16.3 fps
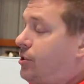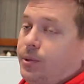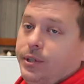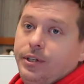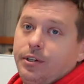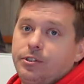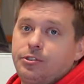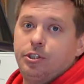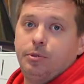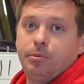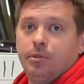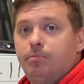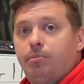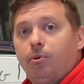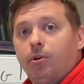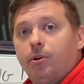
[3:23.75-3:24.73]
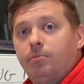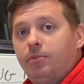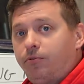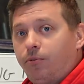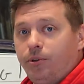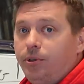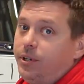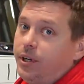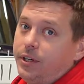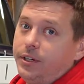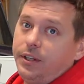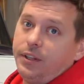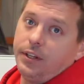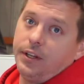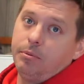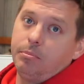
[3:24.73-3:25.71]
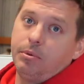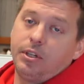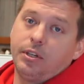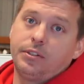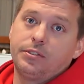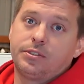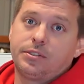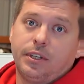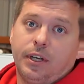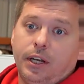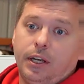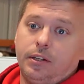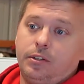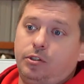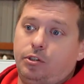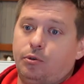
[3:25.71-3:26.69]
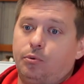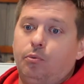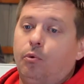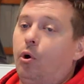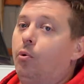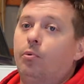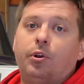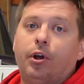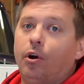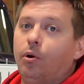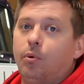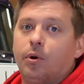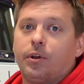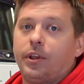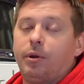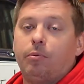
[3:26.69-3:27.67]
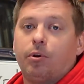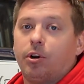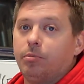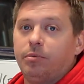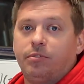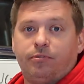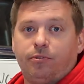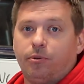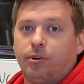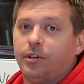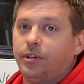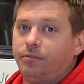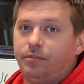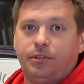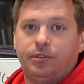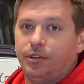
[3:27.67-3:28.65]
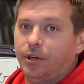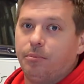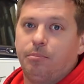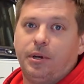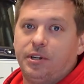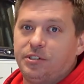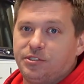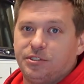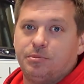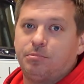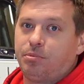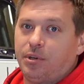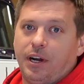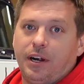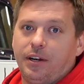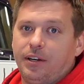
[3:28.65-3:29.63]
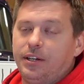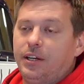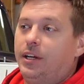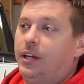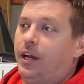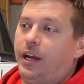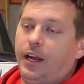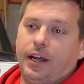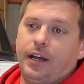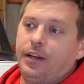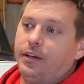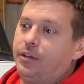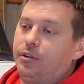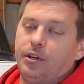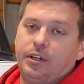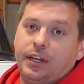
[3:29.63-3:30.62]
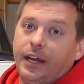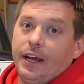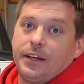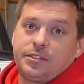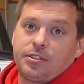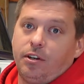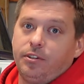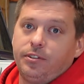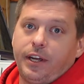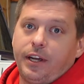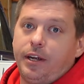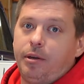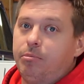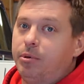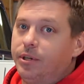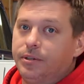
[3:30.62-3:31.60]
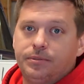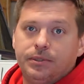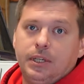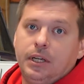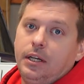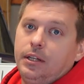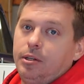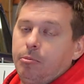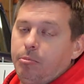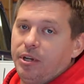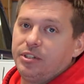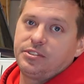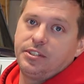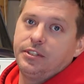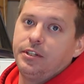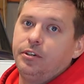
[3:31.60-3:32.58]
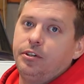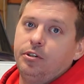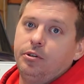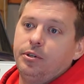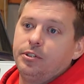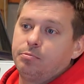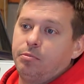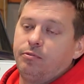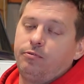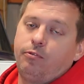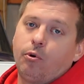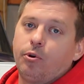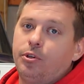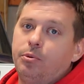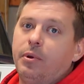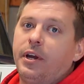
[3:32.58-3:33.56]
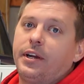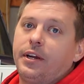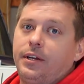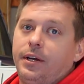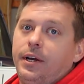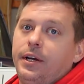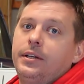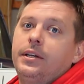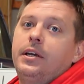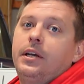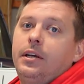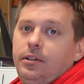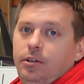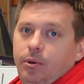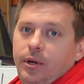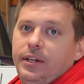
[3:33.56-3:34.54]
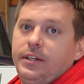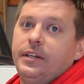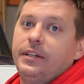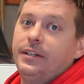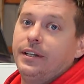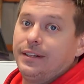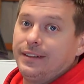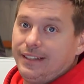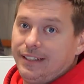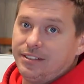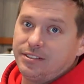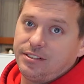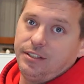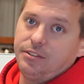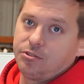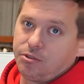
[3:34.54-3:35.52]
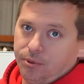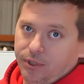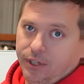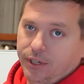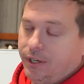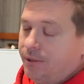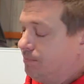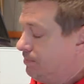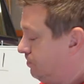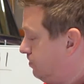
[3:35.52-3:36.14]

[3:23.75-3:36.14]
3 are super important before you cut anything because you won't know where they were before if you don't measure them prior. And you could guess all day, but the best thing to do is before you make a cut, go ahead and get at least these 3 done.